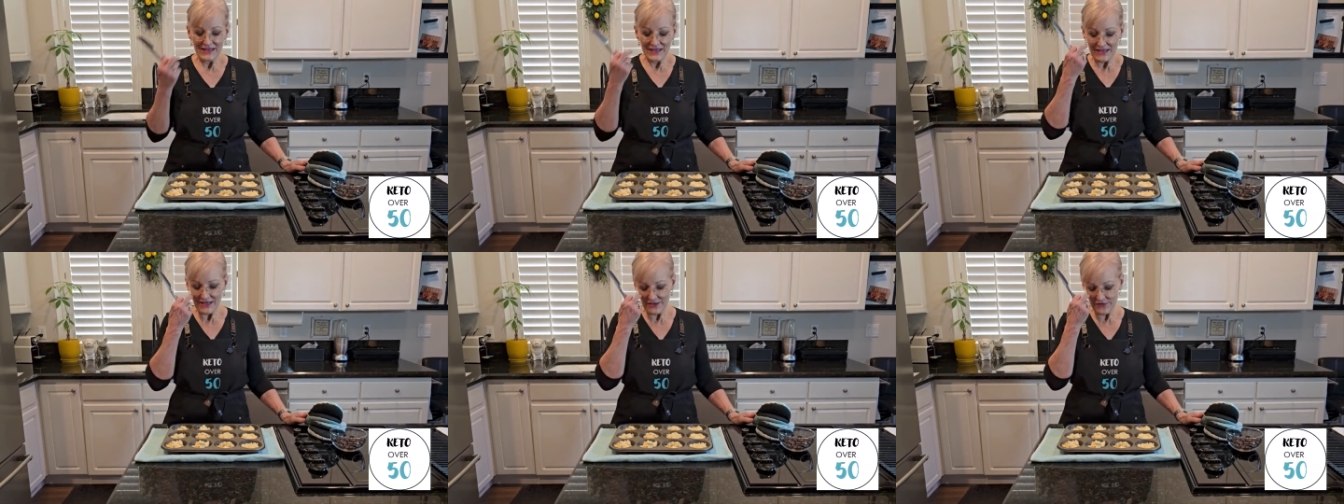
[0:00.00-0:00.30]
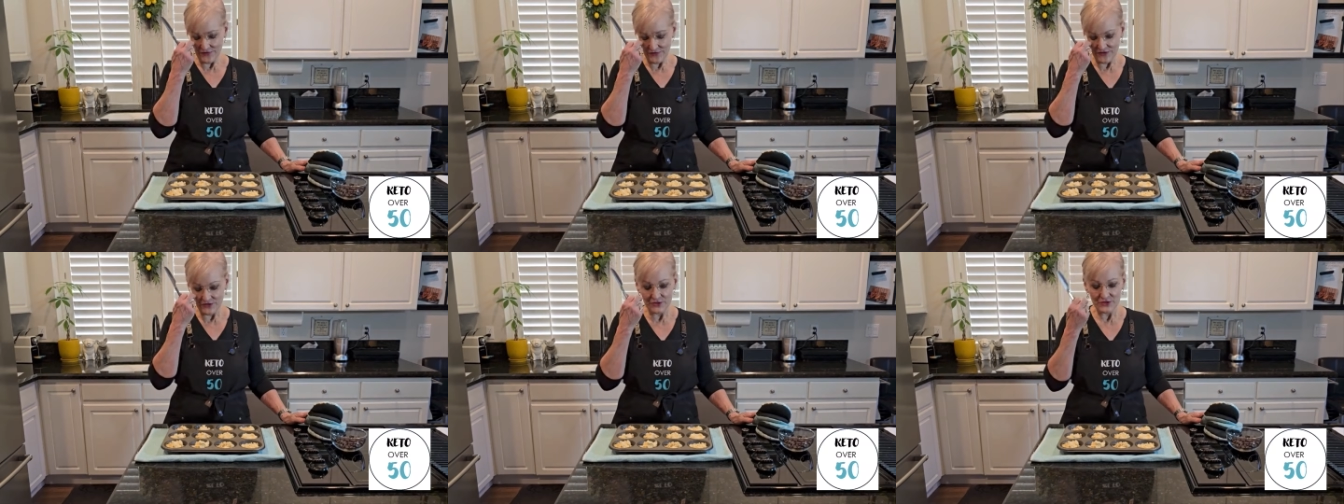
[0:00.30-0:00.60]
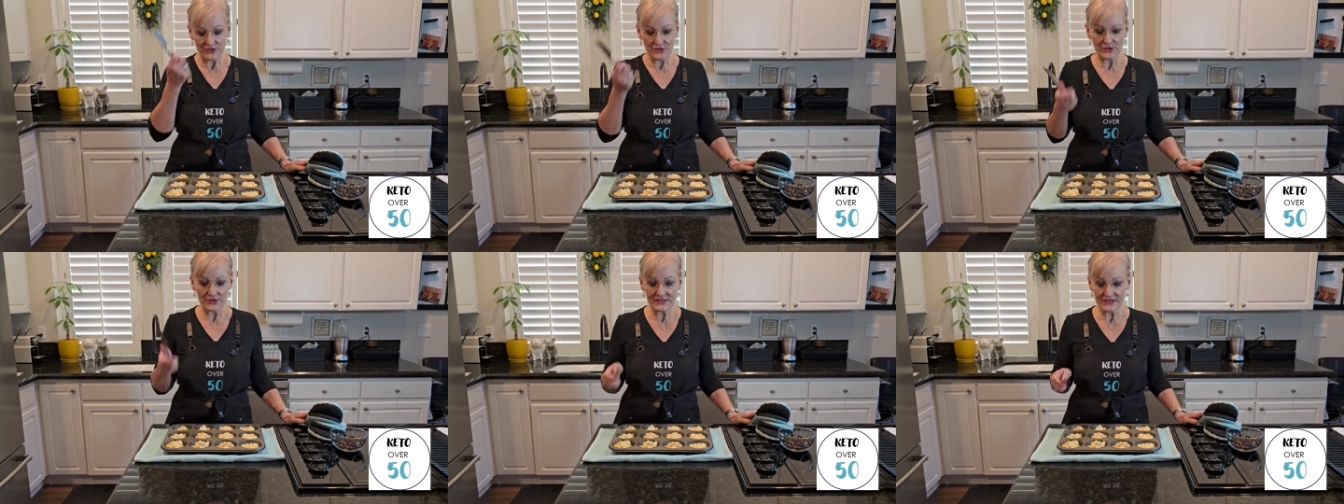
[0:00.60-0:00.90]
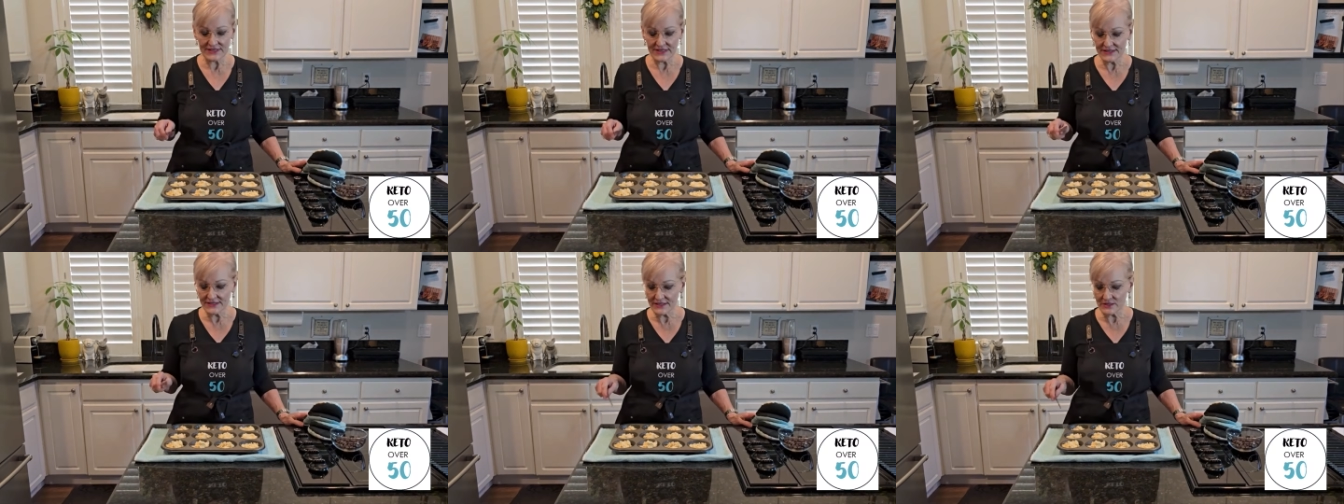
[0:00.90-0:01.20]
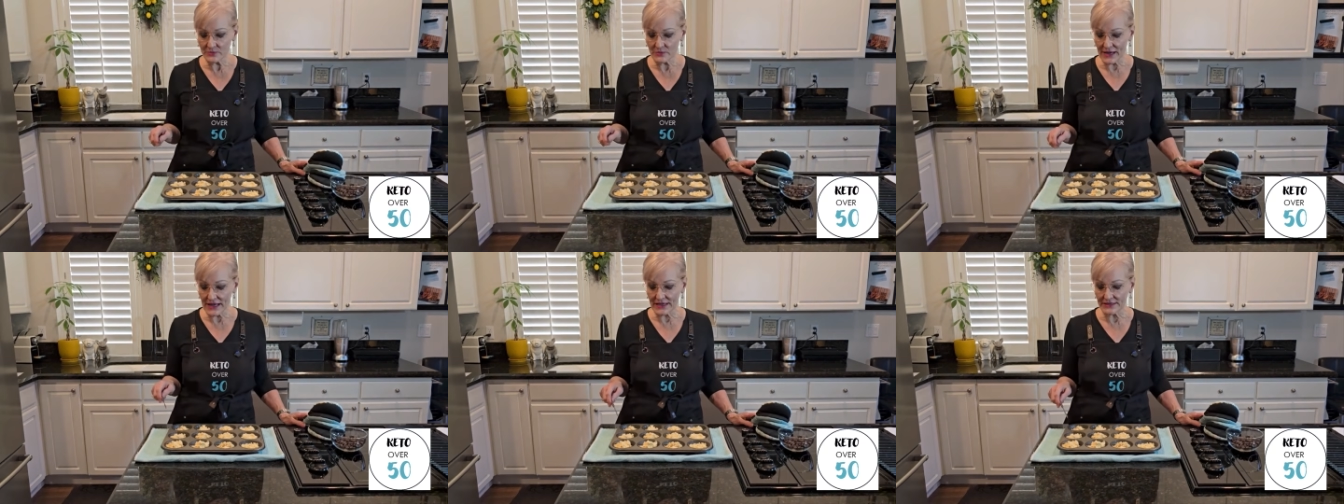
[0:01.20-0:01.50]
If you do this
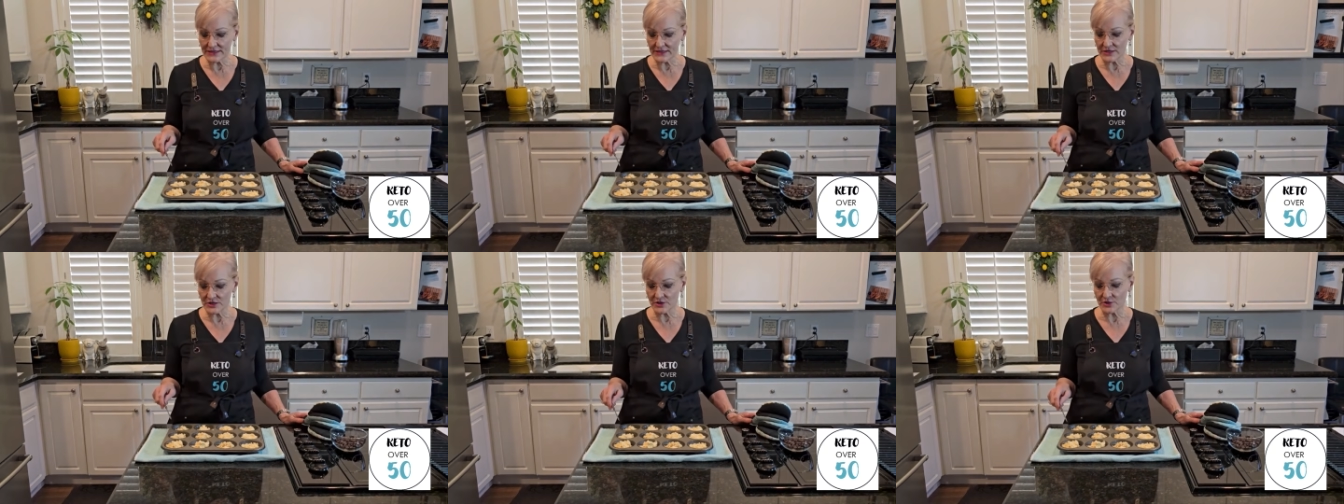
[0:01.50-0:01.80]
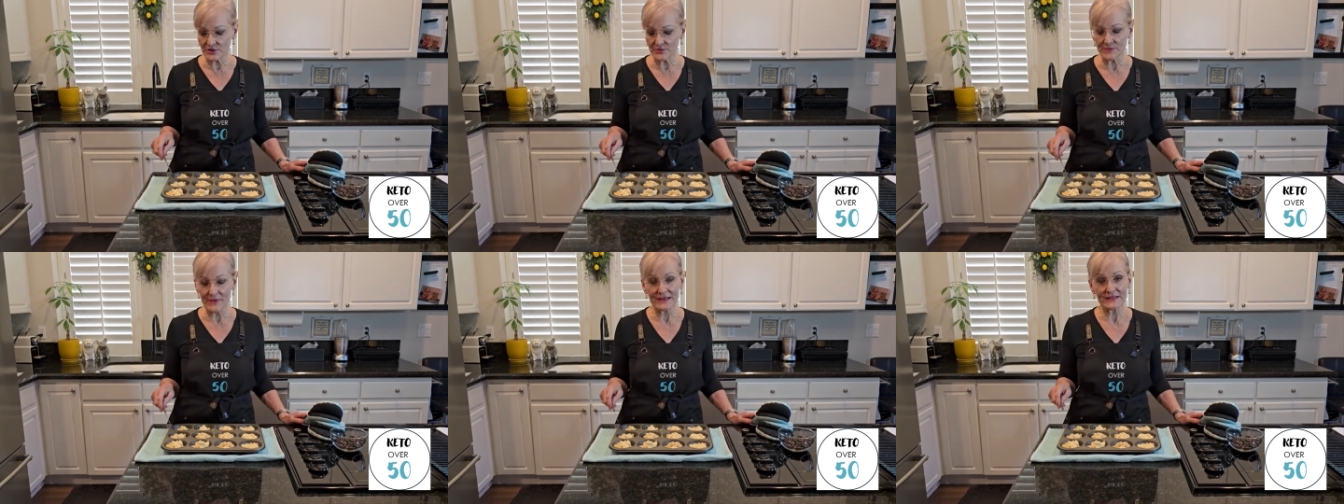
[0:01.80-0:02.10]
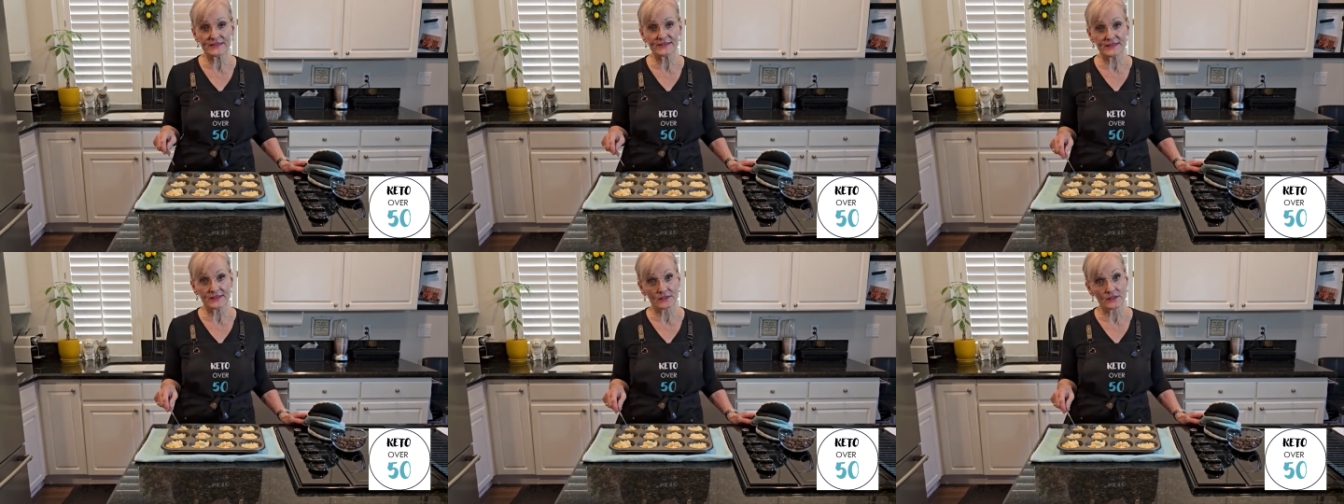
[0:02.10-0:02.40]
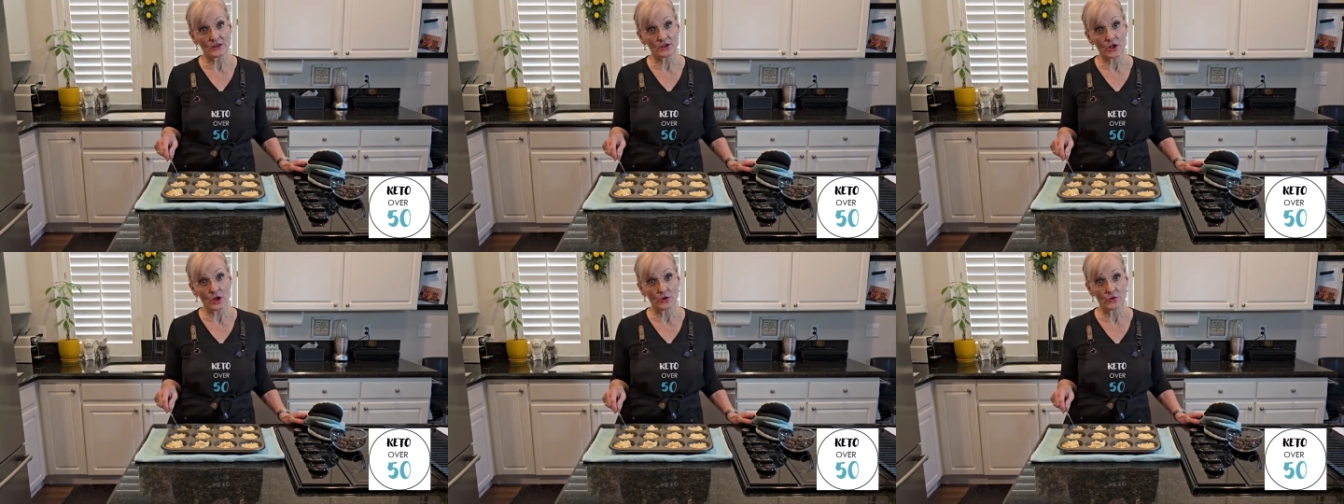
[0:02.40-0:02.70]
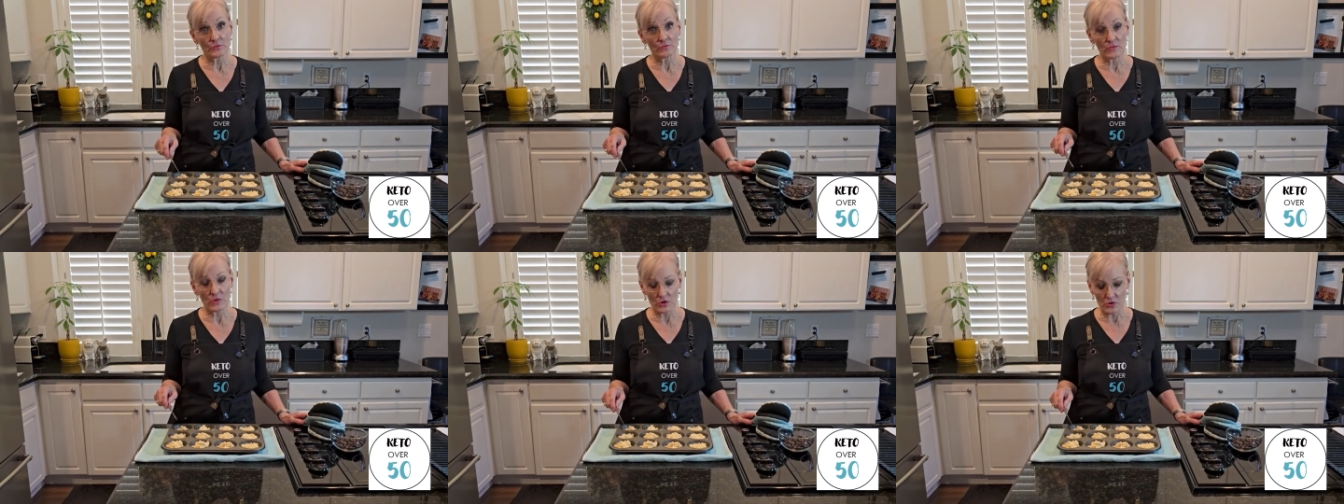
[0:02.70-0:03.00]
is why I didn't use my
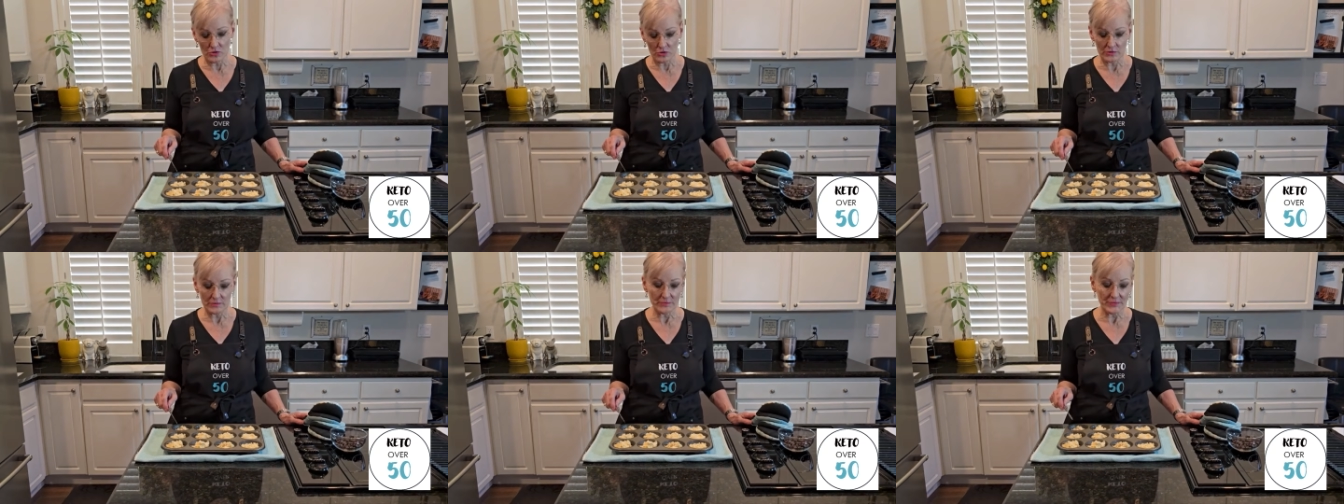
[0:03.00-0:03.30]
silicone mold,